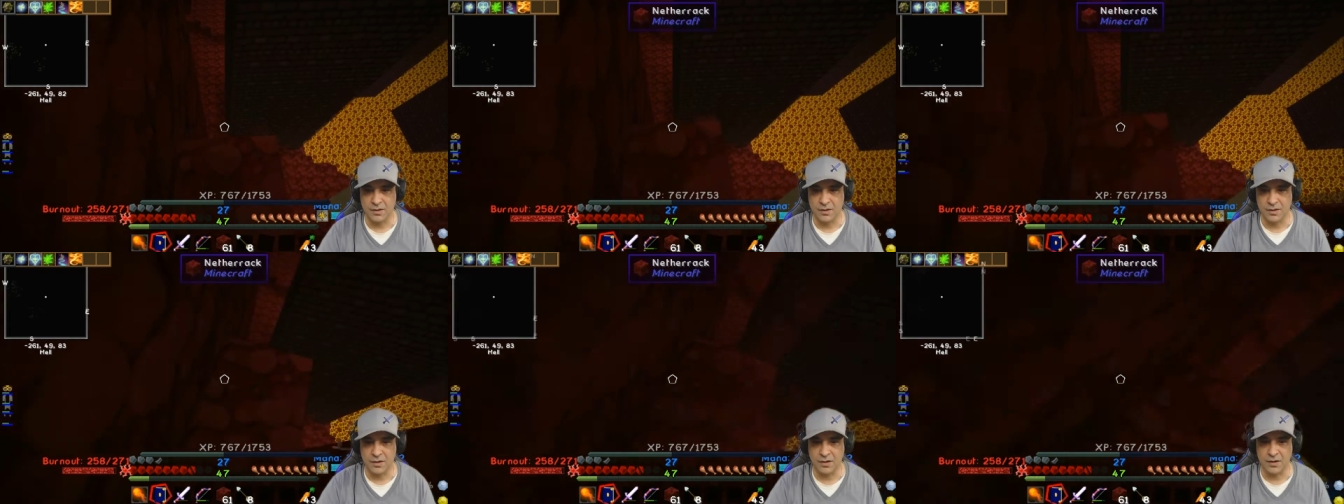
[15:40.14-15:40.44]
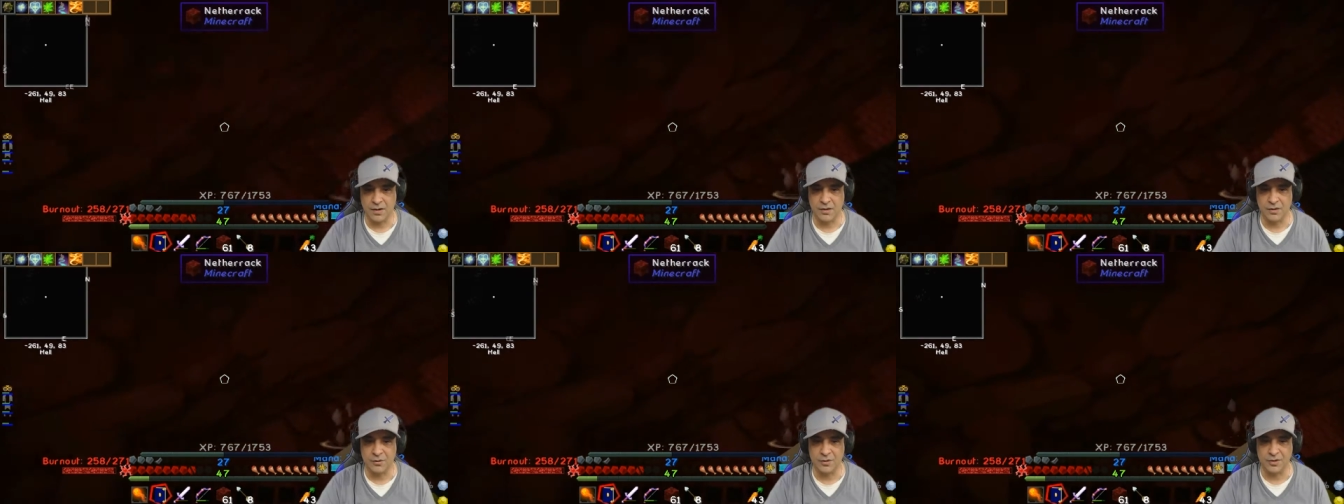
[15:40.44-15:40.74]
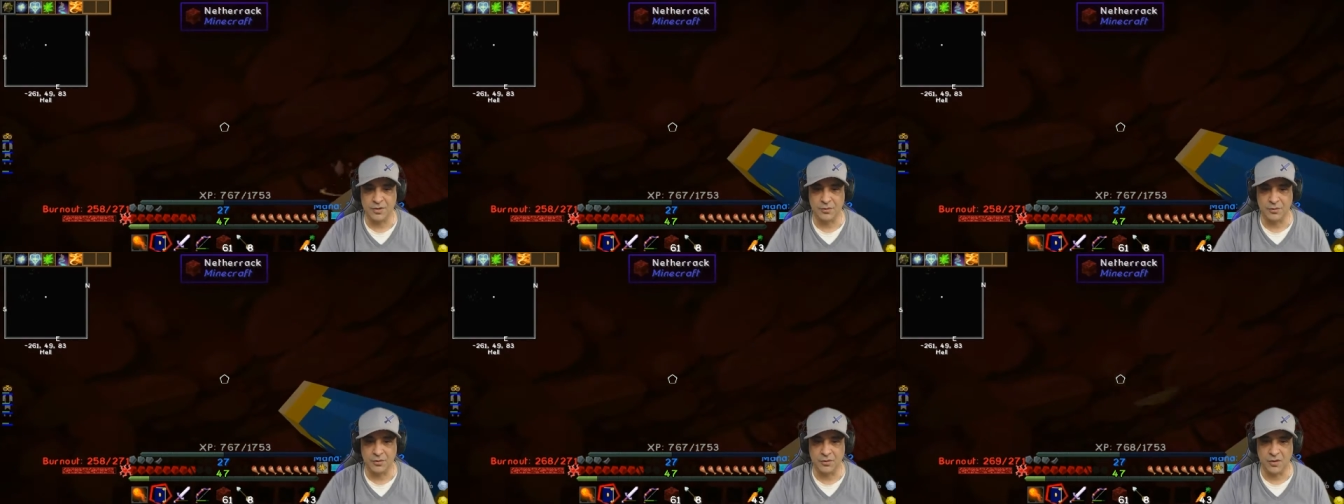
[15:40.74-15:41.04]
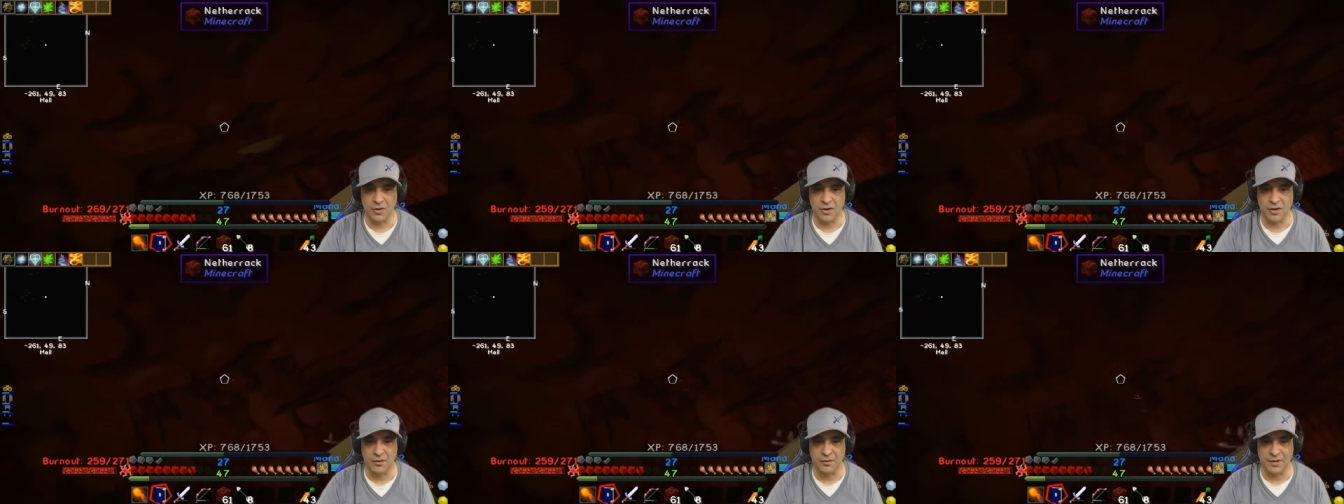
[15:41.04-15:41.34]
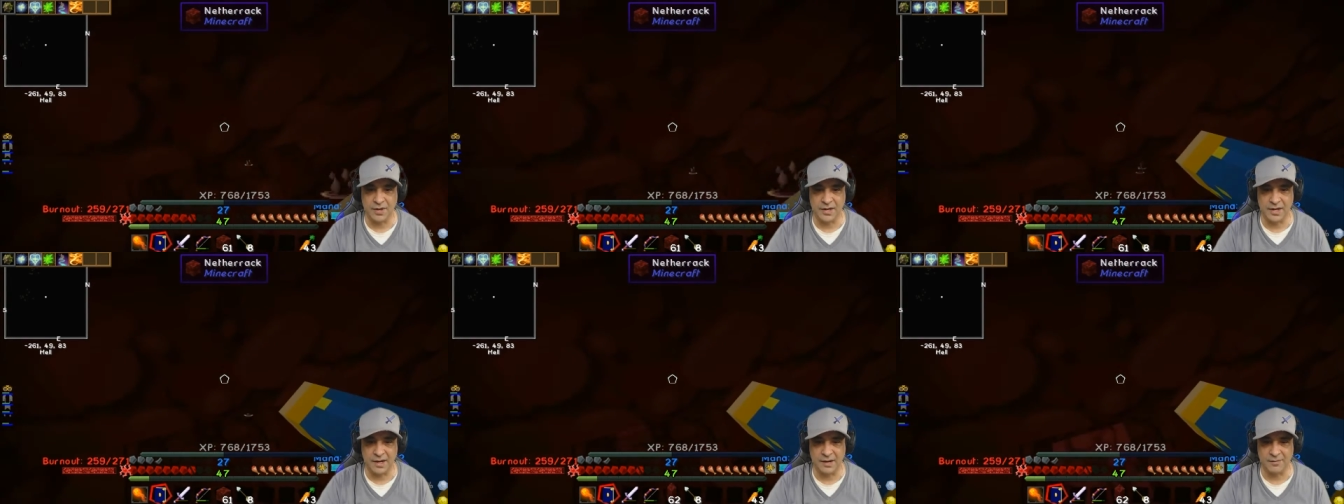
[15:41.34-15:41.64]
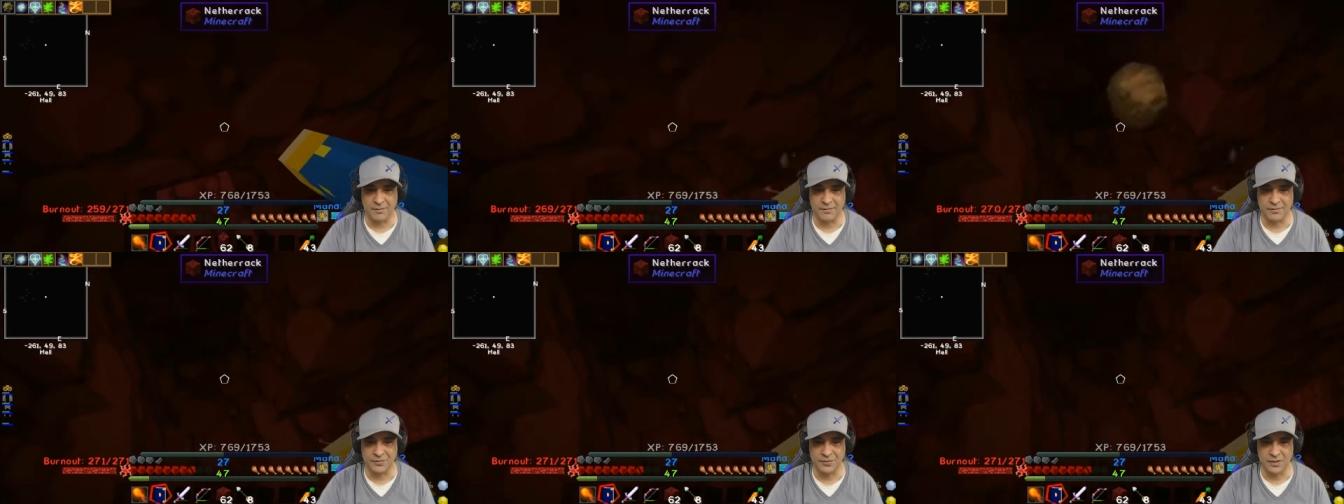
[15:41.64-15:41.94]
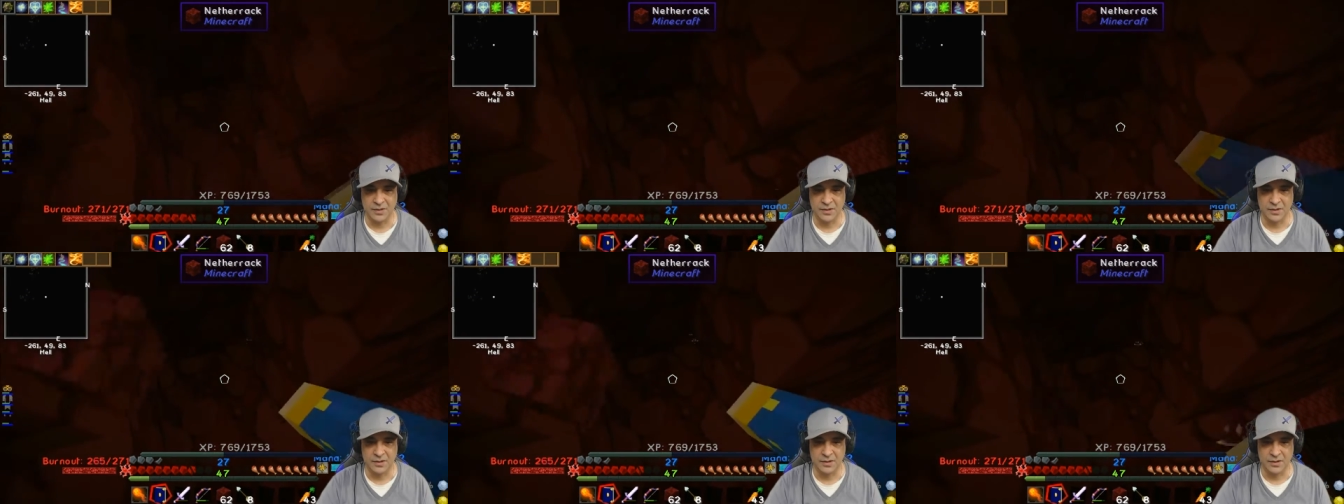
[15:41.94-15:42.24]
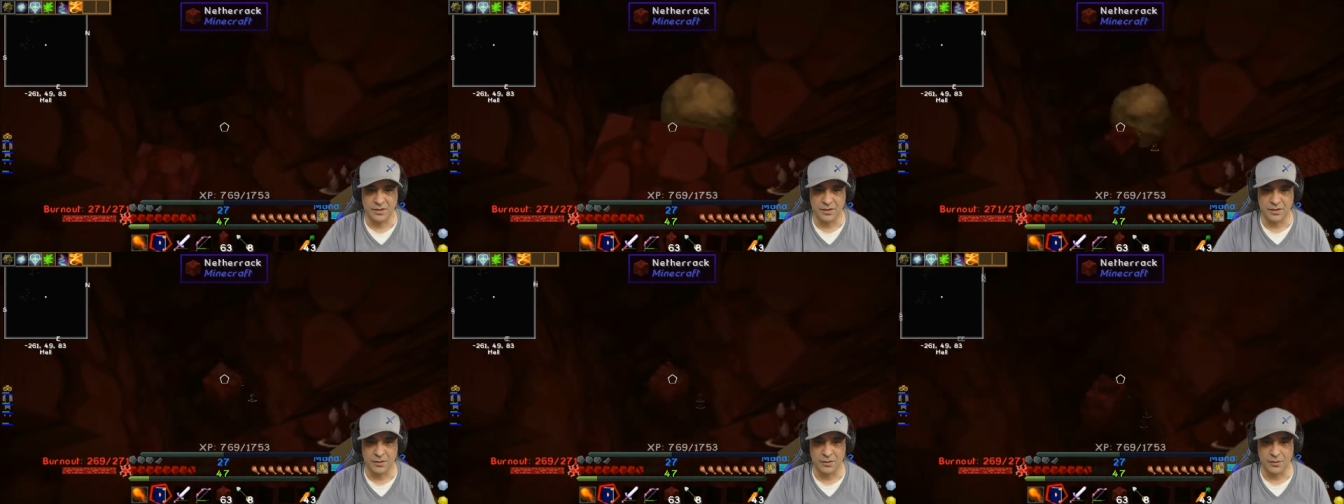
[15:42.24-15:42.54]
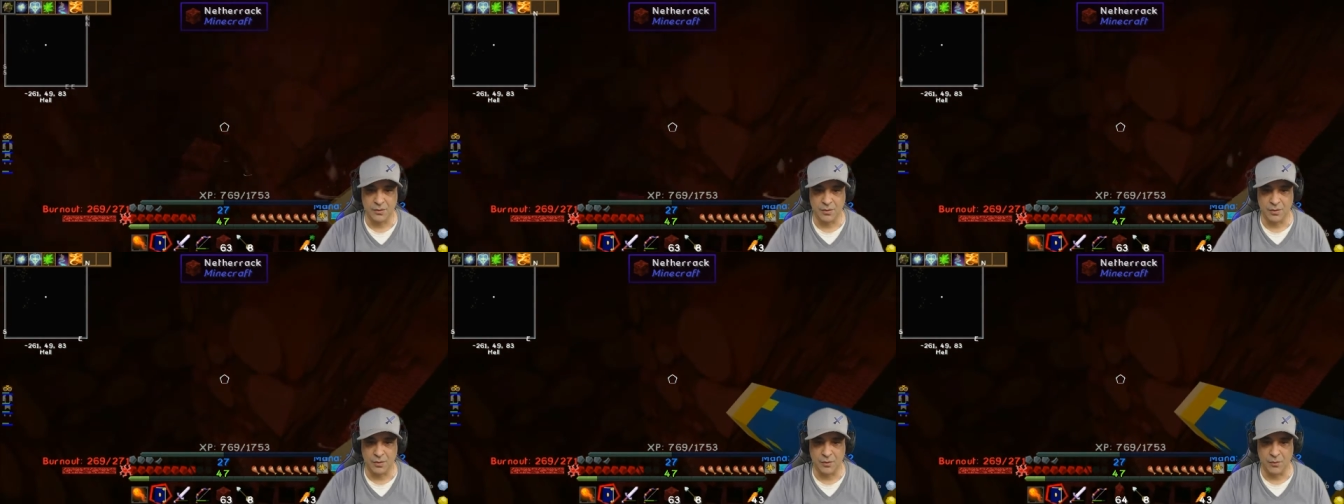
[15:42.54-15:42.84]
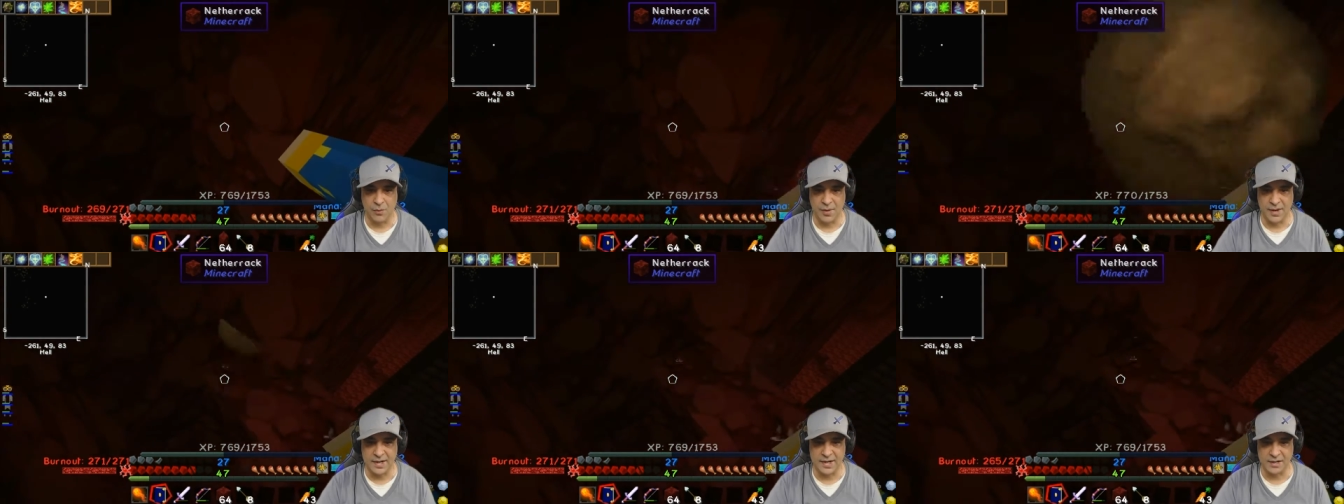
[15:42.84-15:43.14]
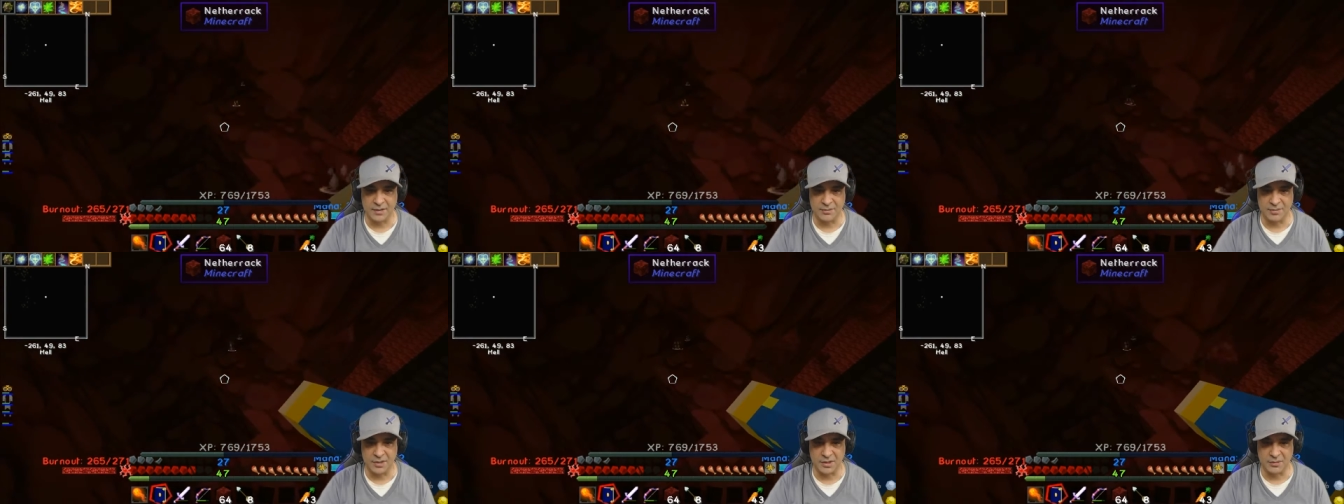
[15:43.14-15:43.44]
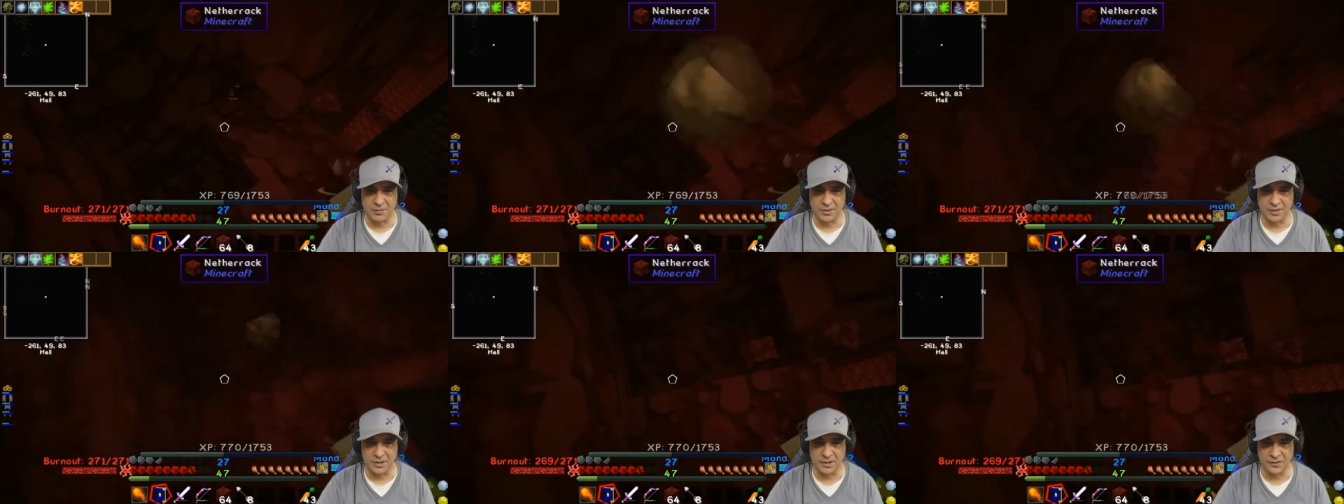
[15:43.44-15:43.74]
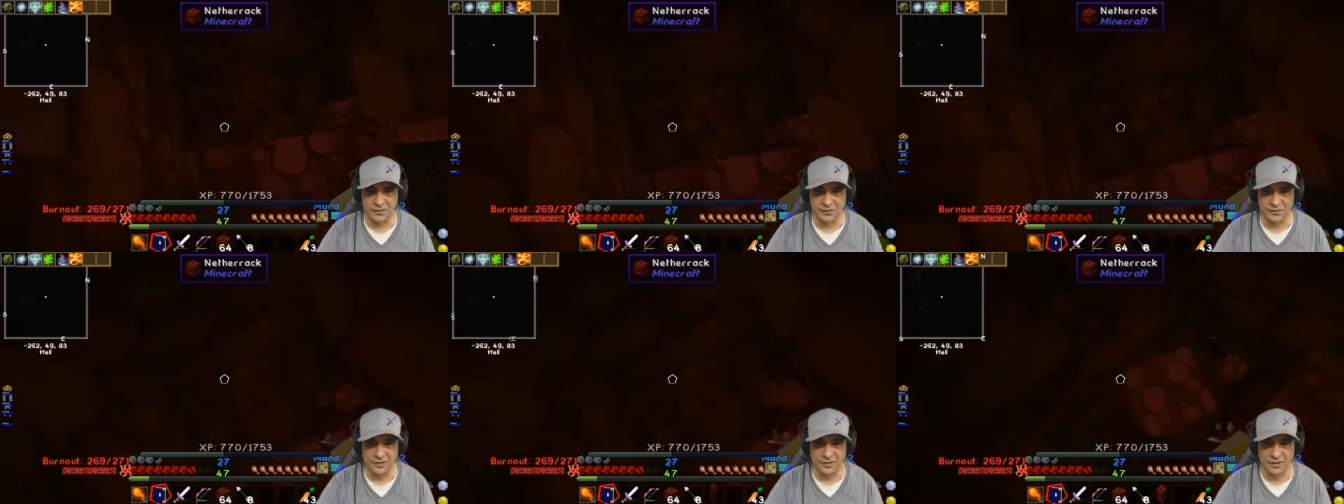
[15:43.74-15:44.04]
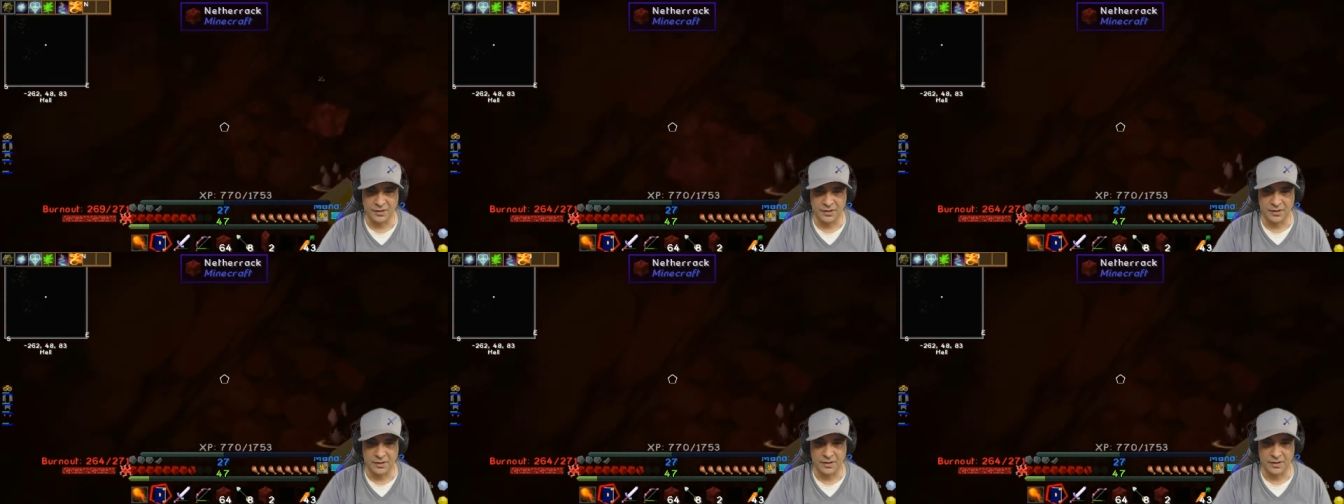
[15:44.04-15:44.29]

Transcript: Oh, we're a long way up. We're way up here, pros.